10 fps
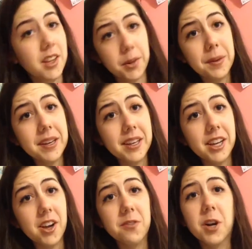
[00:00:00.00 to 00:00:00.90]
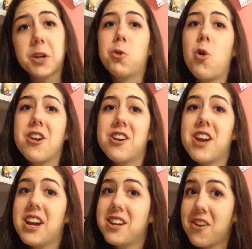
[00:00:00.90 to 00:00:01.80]
Speaking of Rick Riordan,
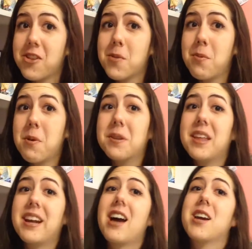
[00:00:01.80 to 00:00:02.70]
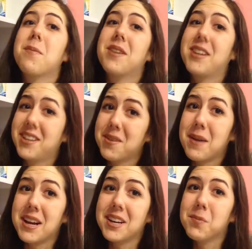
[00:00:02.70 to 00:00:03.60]
another book that I am
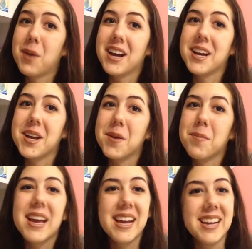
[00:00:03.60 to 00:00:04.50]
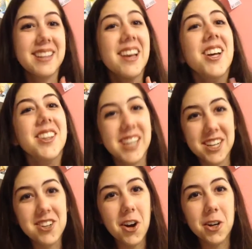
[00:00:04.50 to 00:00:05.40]
anticipating by him is
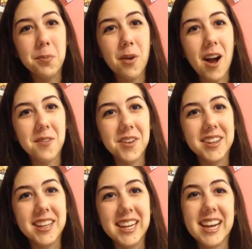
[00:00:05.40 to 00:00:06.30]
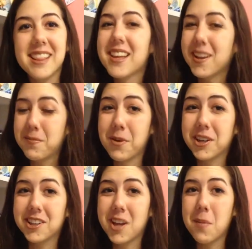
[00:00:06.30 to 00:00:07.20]
The Dark Prophecy, and this book
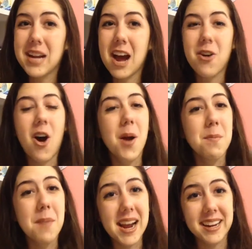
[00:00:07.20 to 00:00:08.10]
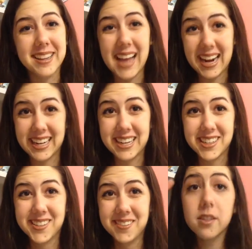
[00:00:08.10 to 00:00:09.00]
is coming out on May
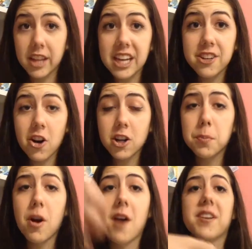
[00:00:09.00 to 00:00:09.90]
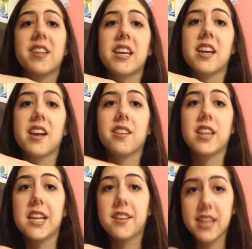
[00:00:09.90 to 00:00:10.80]
2nd. The Dark Prophecy is
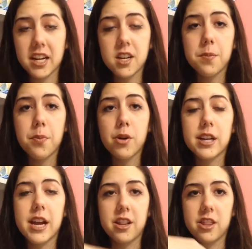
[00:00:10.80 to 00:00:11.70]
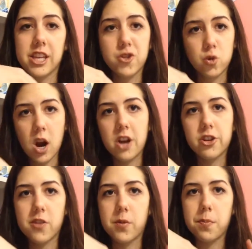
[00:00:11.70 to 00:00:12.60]
the second book in the
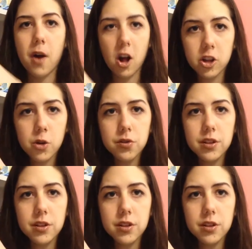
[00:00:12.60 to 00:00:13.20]
Trials of Apollo